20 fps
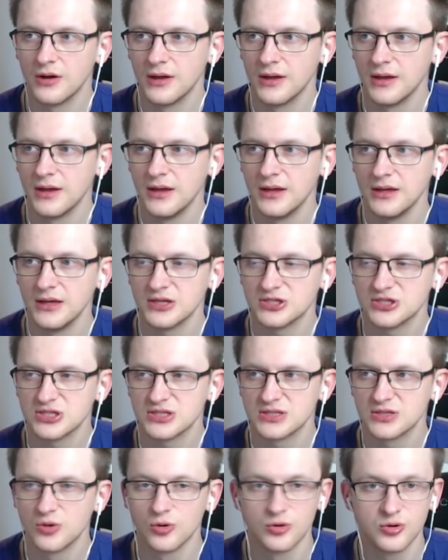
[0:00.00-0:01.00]
you just
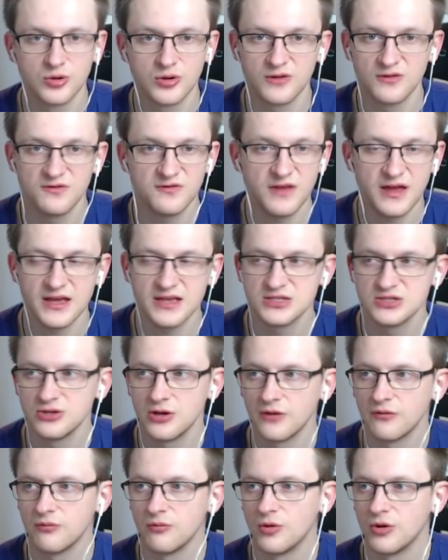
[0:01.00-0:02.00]
go to the face, you have
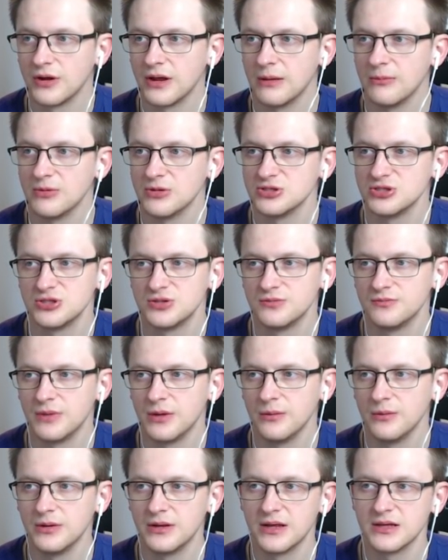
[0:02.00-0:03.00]
more damage. Maybe
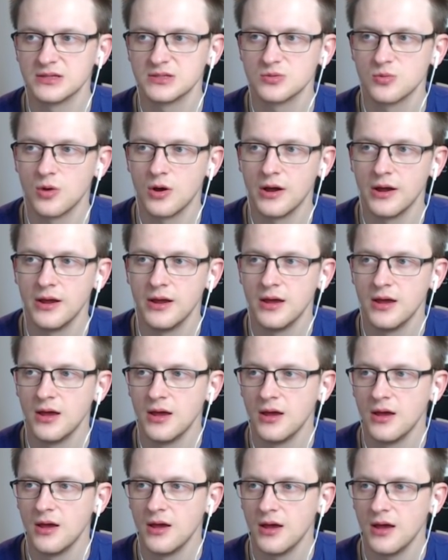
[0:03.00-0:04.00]
that's why.
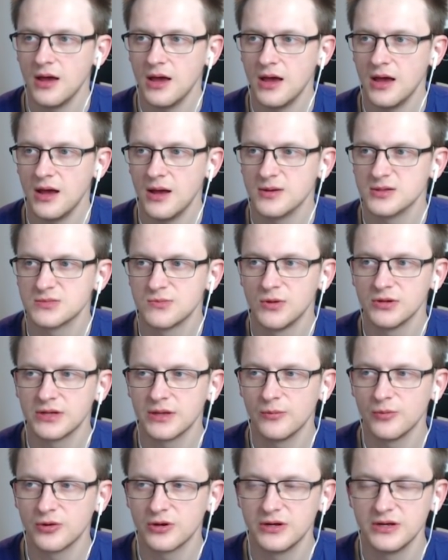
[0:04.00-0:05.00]
Small Time
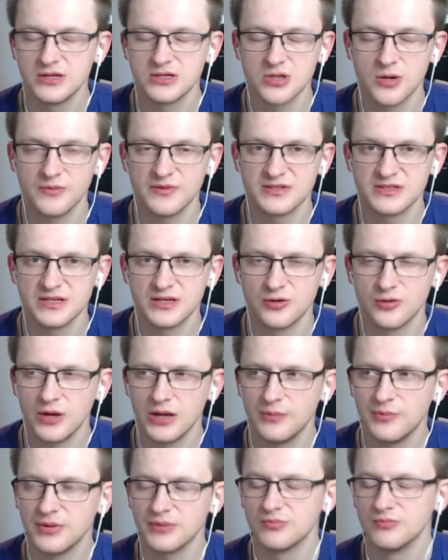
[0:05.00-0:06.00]
Buccaneer is obviously great,
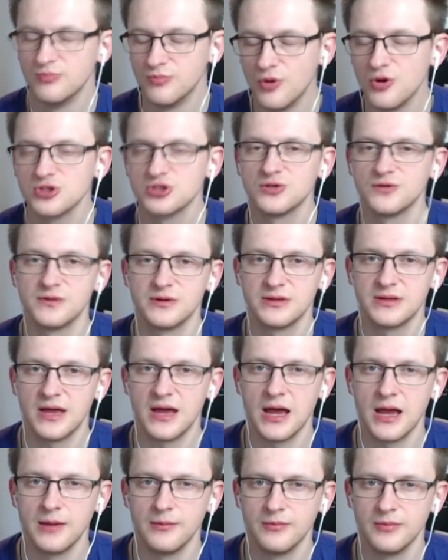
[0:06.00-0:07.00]
but most of the
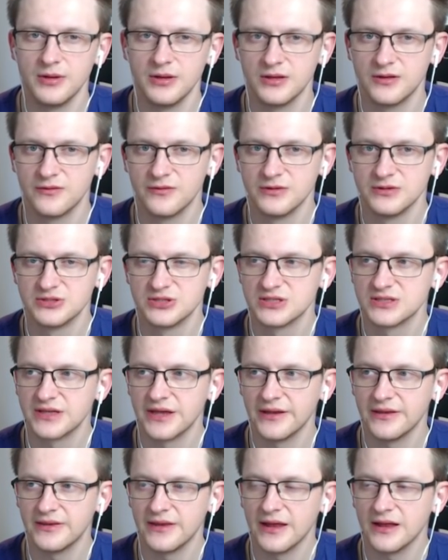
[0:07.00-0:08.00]
time it will just get
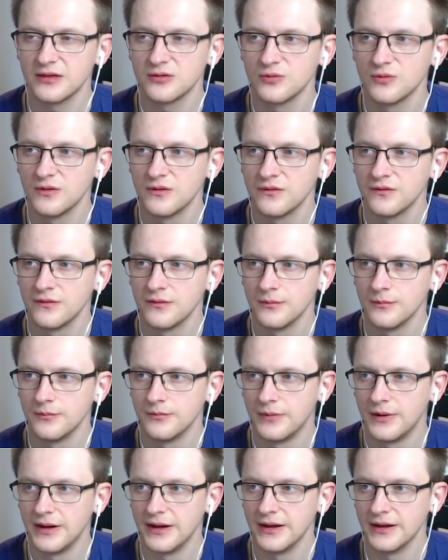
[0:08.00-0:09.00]
dealt with
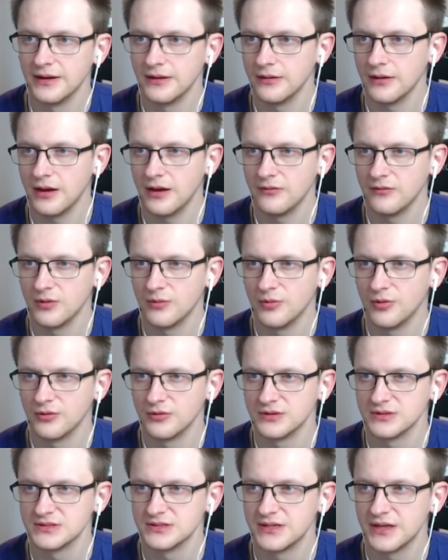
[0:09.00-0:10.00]
by every
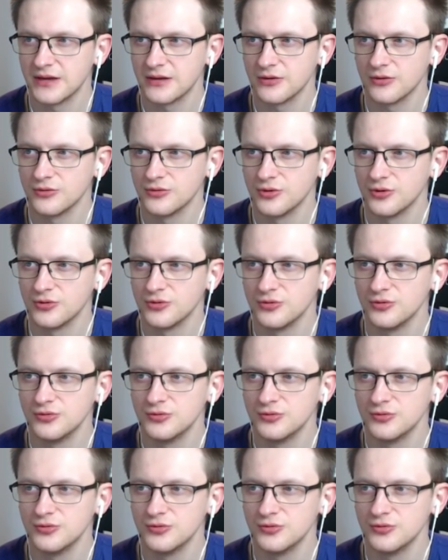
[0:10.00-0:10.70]
opponent's deck on turn 2.